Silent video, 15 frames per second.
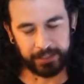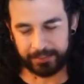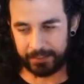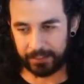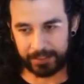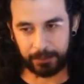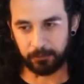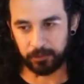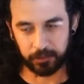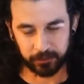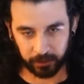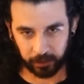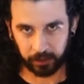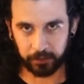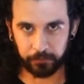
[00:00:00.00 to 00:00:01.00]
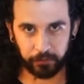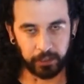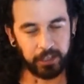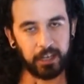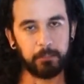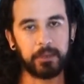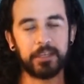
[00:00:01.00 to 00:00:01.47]
I think that would just look
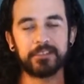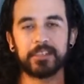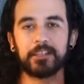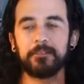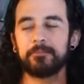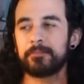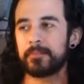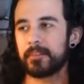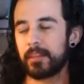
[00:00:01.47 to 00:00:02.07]
freaking amazing.